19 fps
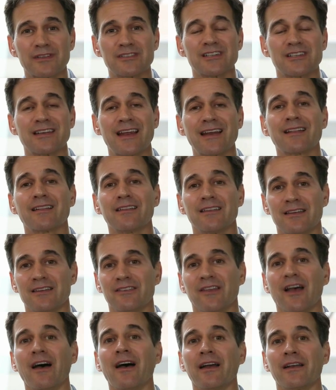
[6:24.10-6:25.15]
genetically
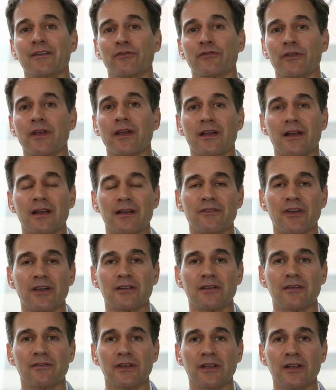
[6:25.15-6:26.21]
designed for that kind of
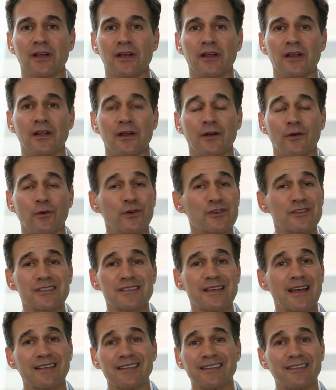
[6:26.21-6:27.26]
activity. We're just
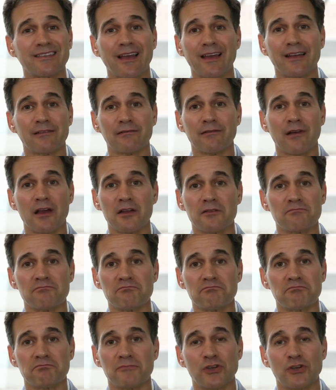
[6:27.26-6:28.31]
not designed to run
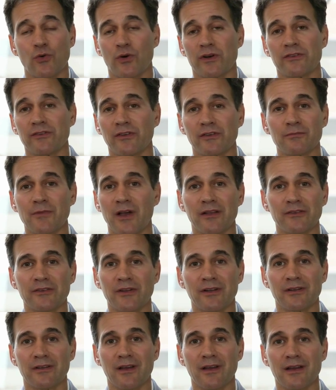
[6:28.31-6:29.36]
26 miles
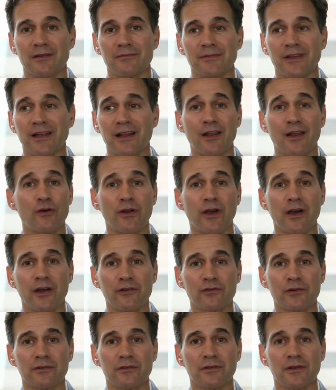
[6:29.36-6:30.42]
at a time, let alone
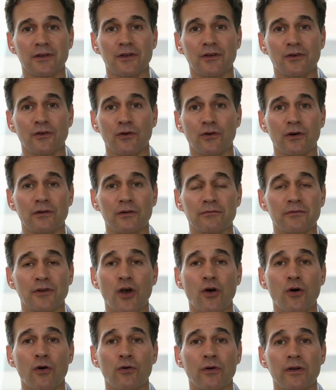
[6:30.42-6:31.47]
100. Or
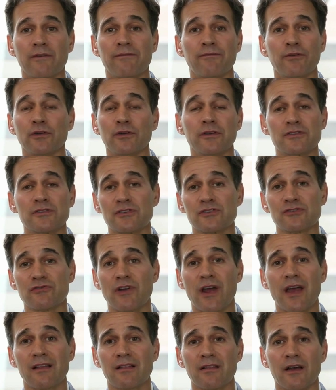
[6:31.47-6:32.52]
go on a full-distance
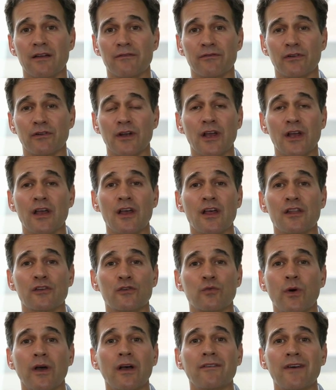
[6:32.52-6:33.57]
triathlon for
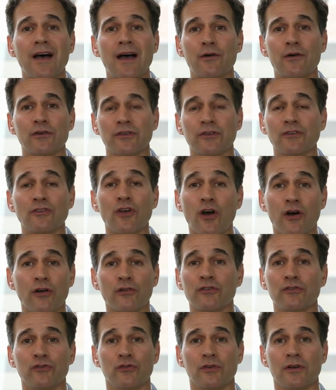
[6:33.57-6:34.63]
12 hours as hard
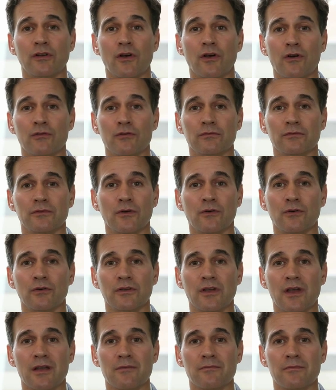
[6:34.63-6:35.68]
as you can go the whole
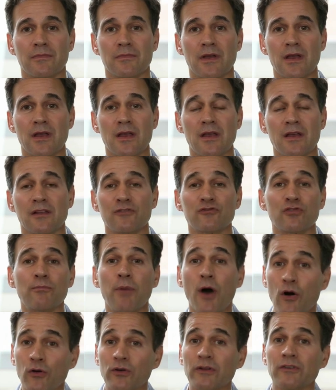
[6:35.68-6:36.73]
time.
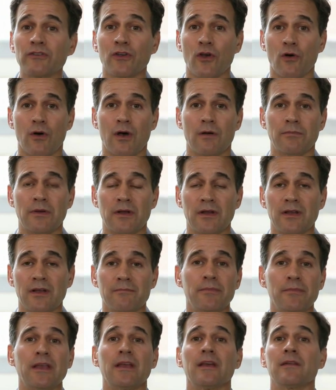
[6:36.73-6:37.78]
Troponins go up.
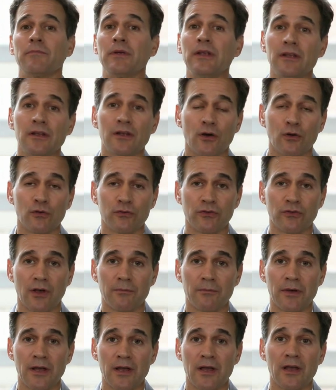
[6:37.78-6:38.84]
BNP goes
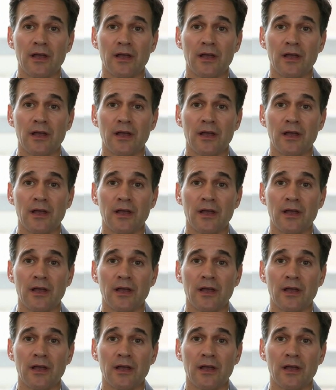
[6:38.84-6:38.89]
up.